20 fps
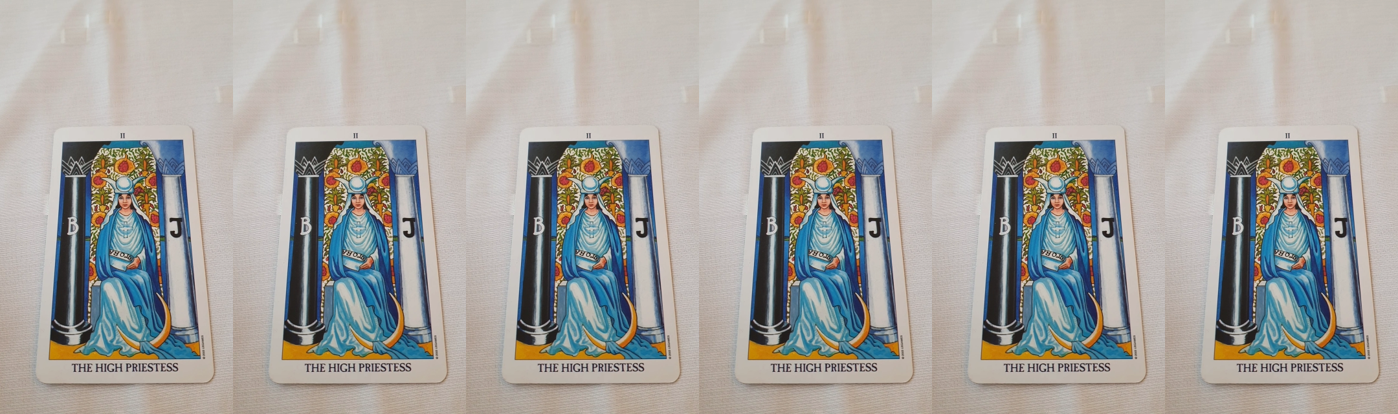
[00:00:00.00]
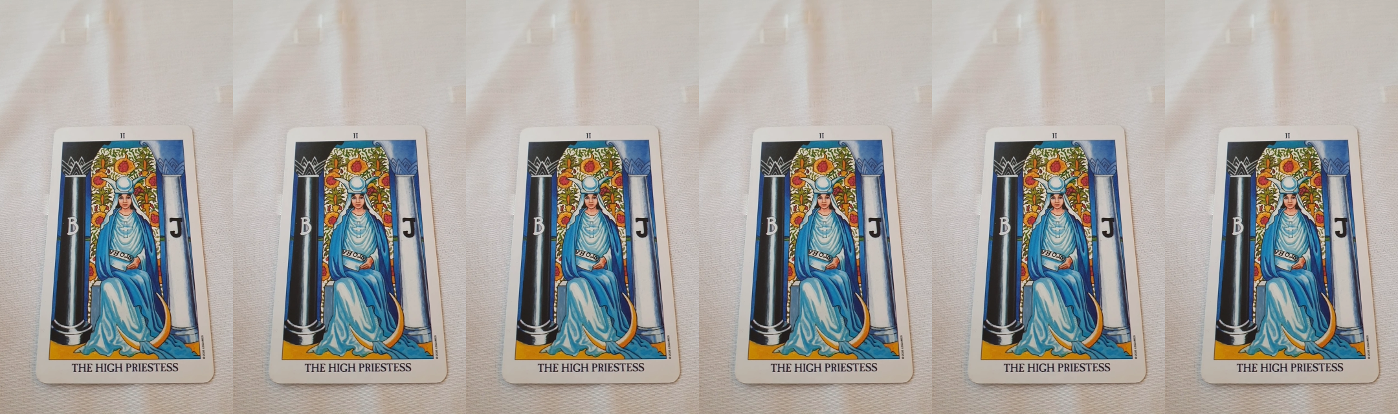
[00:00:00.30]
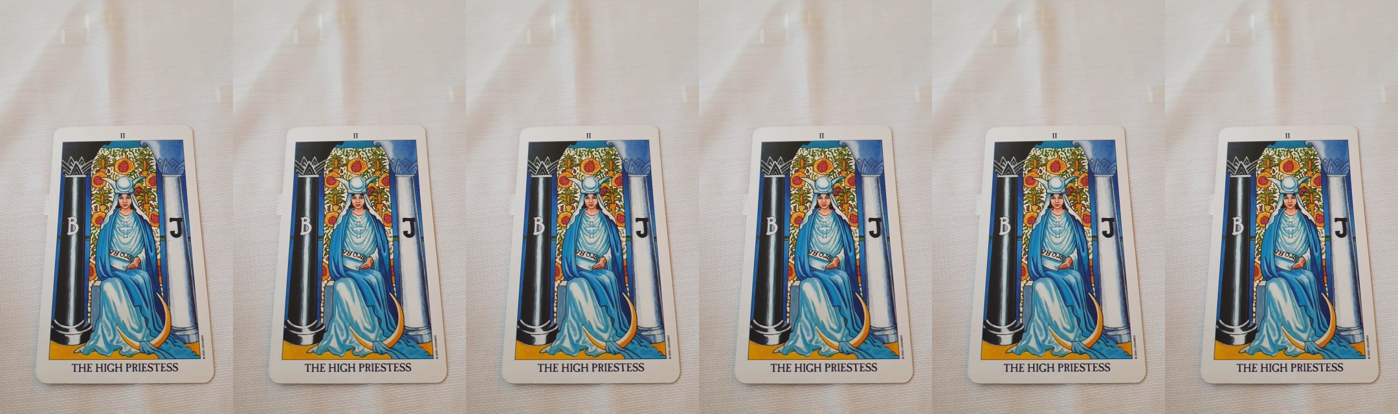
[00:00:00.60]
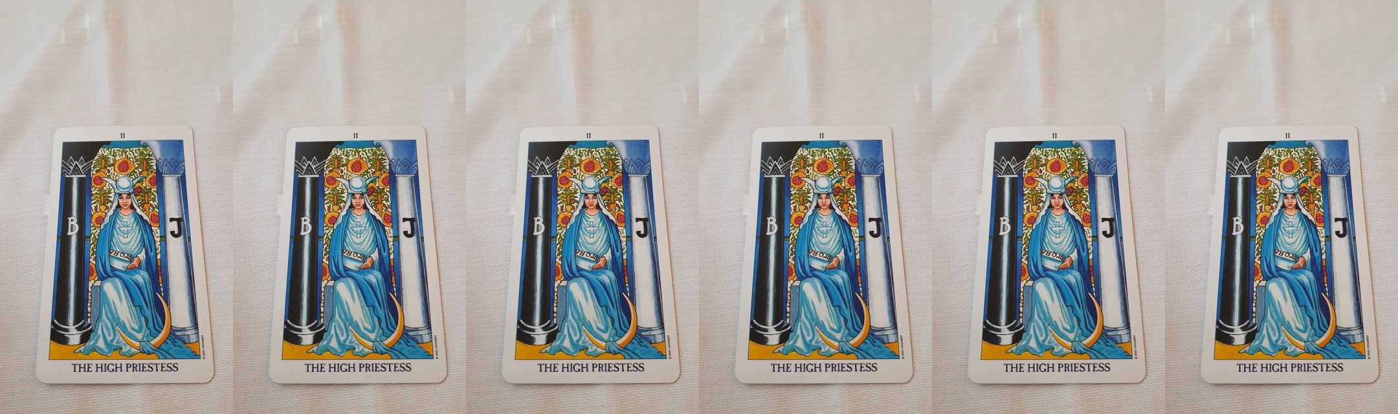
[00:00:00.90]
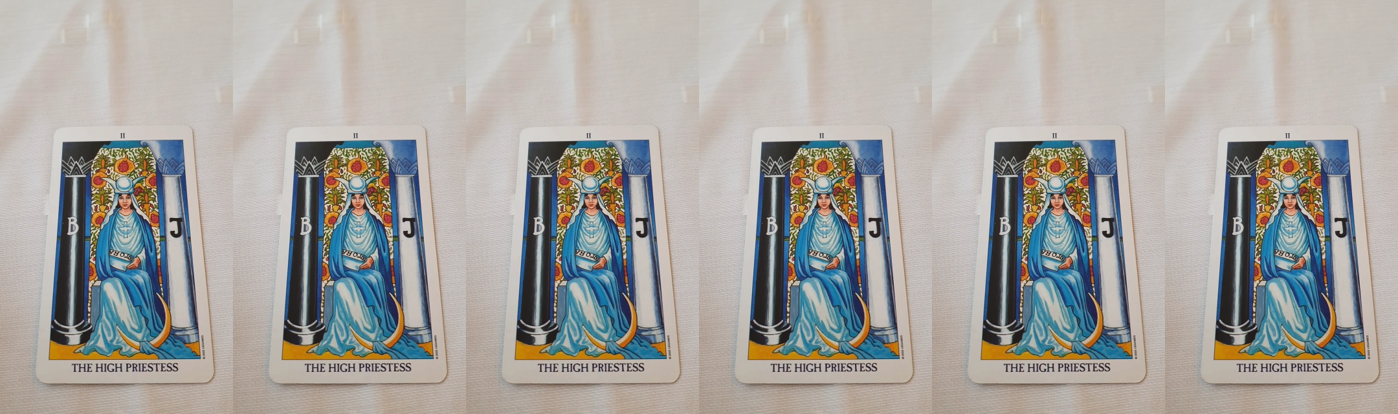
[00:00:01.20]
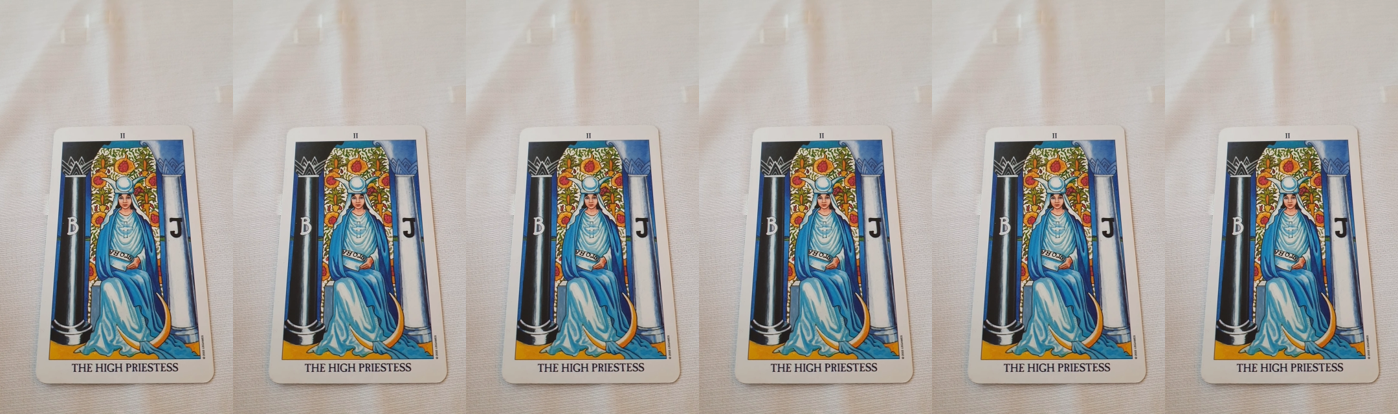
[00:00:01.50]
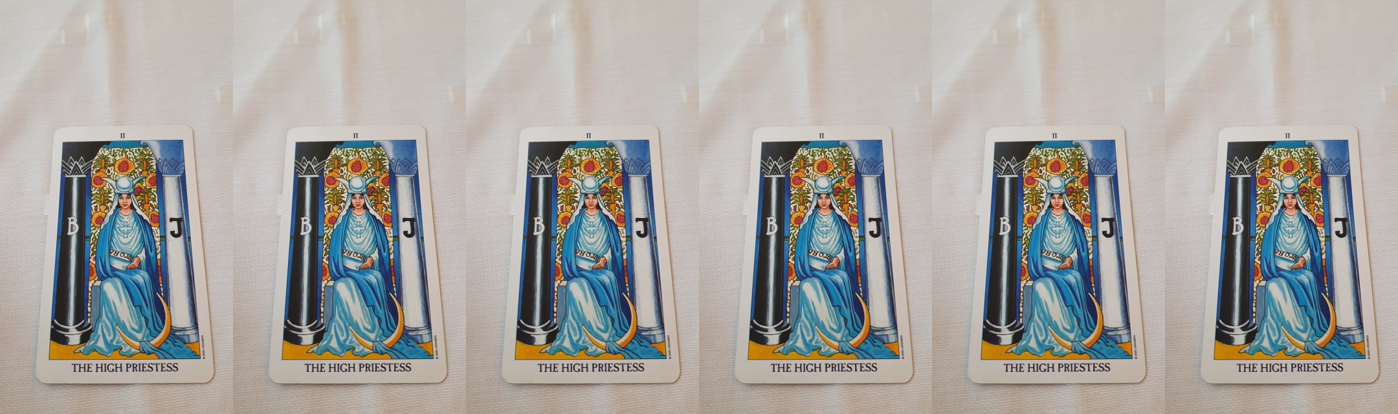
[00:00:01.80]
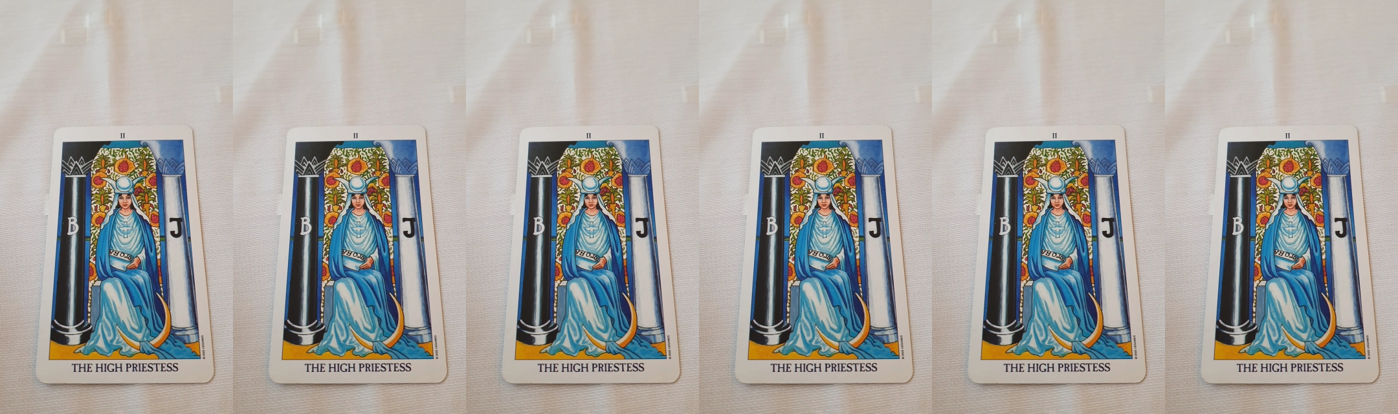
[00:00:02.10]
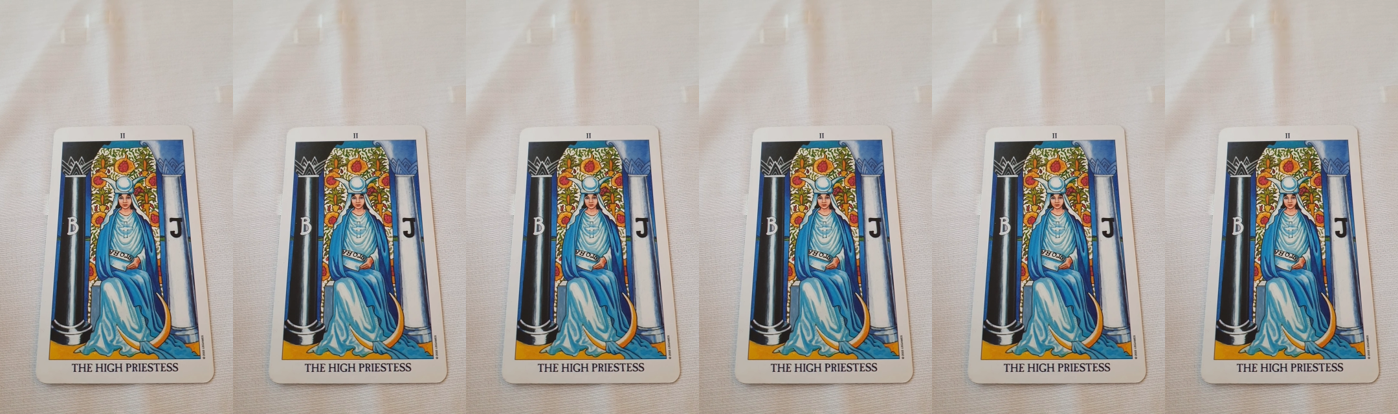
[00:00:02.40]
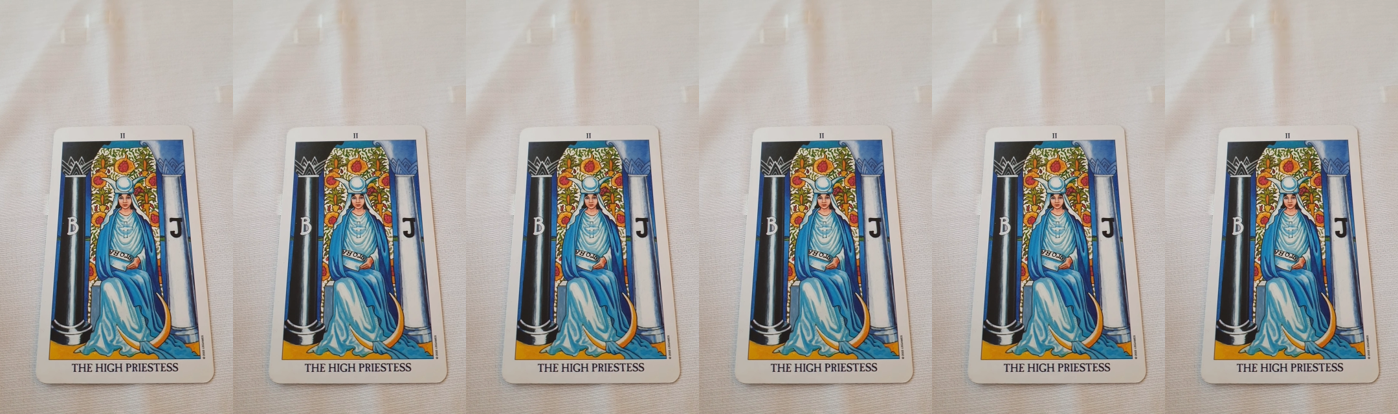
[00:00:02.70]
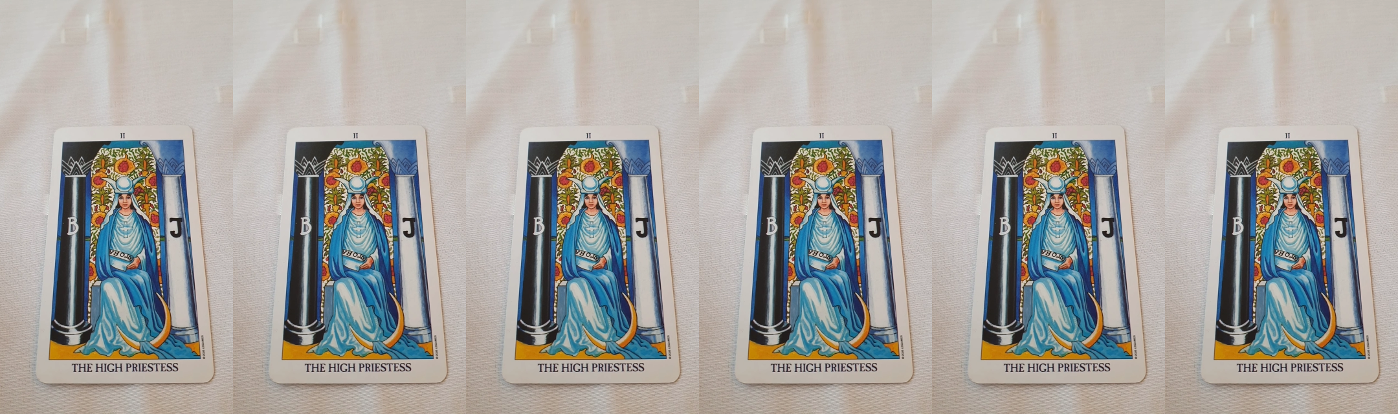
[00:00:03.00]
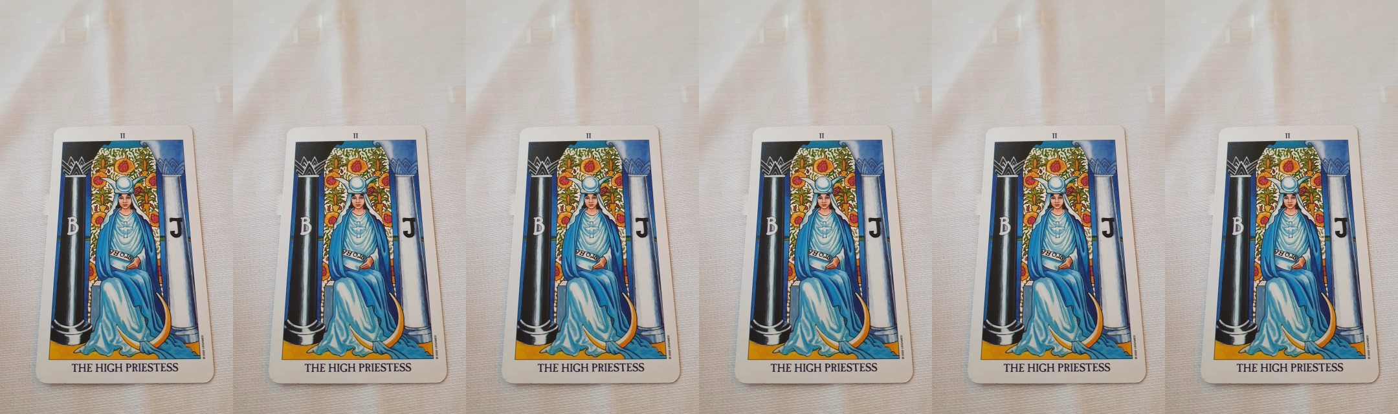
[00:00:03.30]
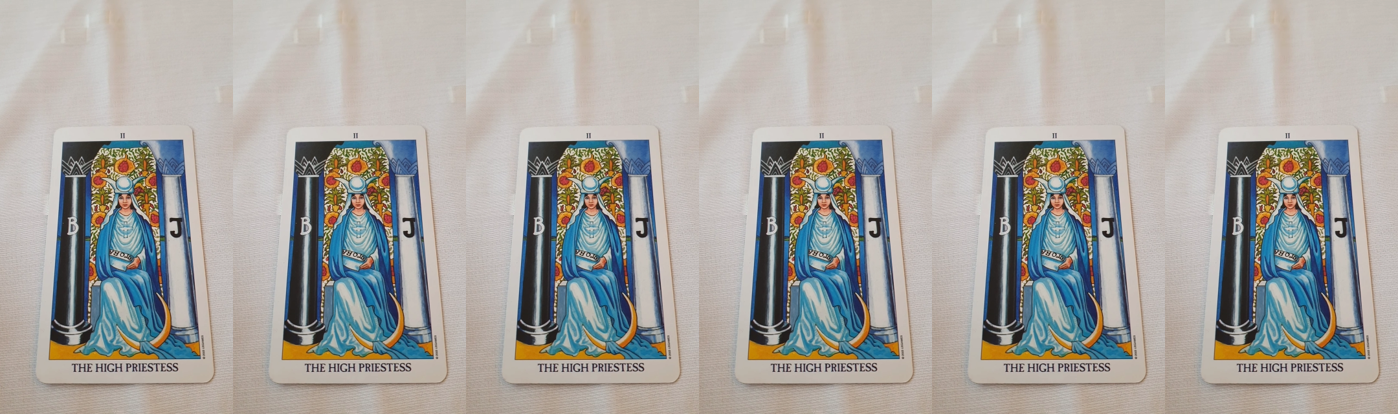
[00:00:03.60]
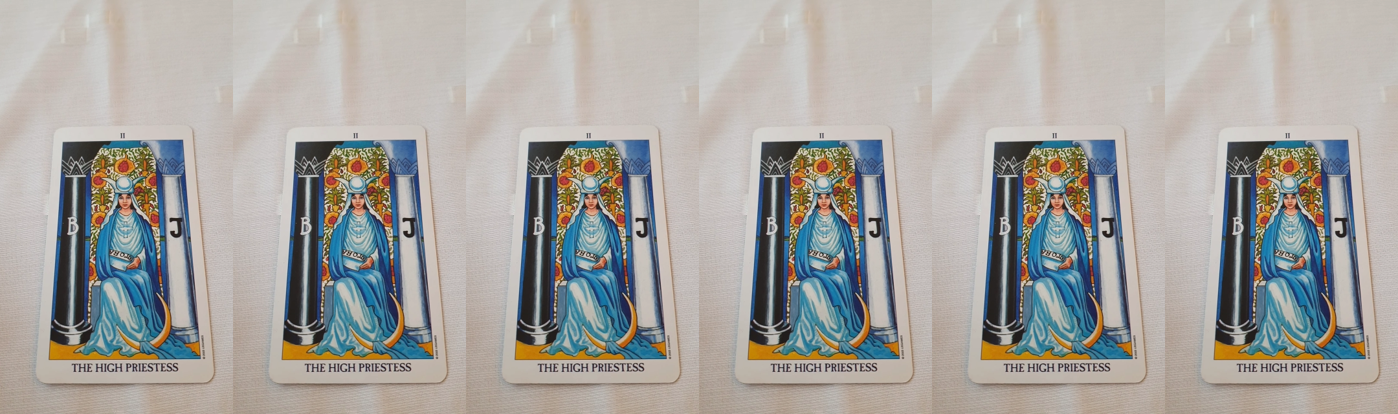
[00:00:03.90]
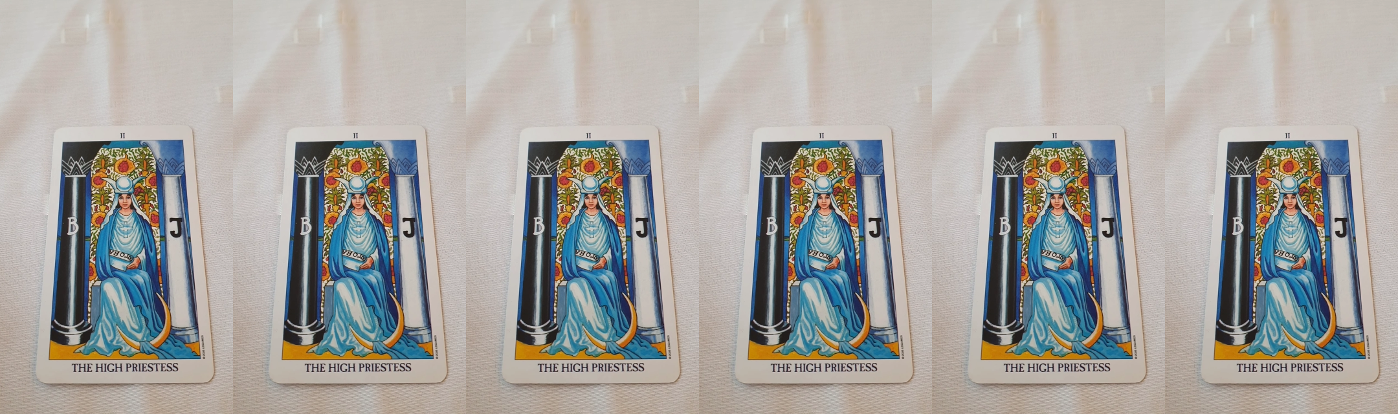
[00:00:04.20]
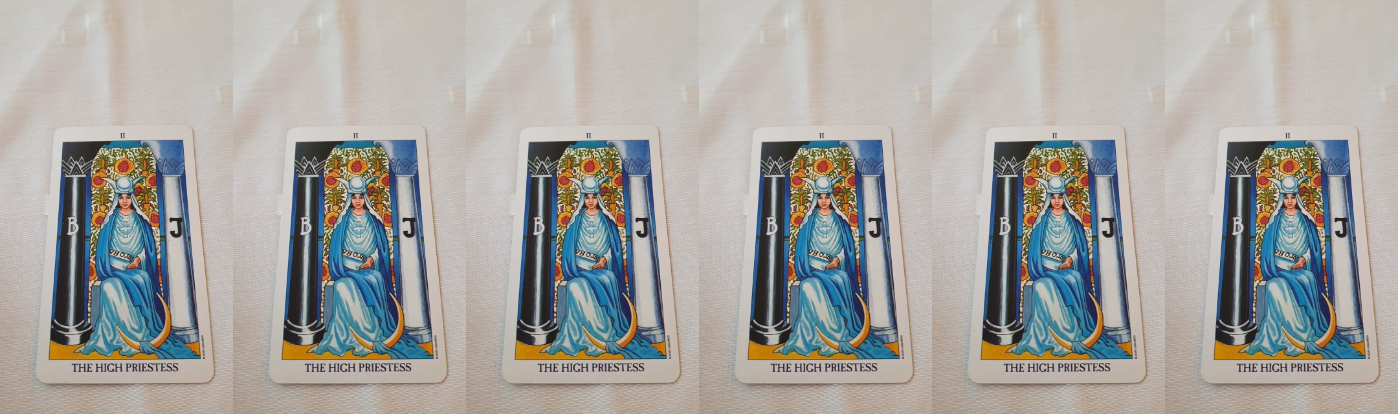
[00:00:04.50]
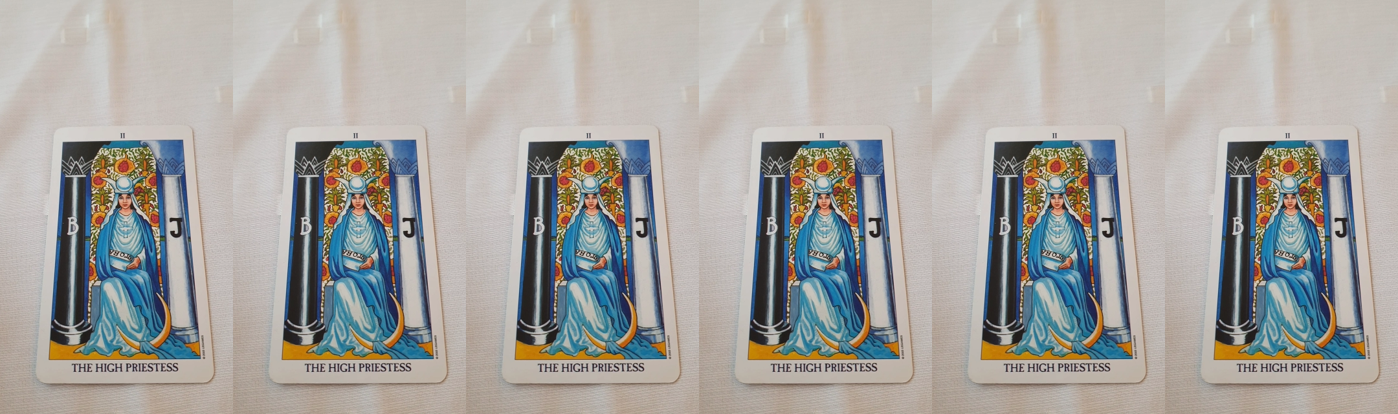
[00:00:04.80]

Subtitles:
Nobody's mouth can be seen.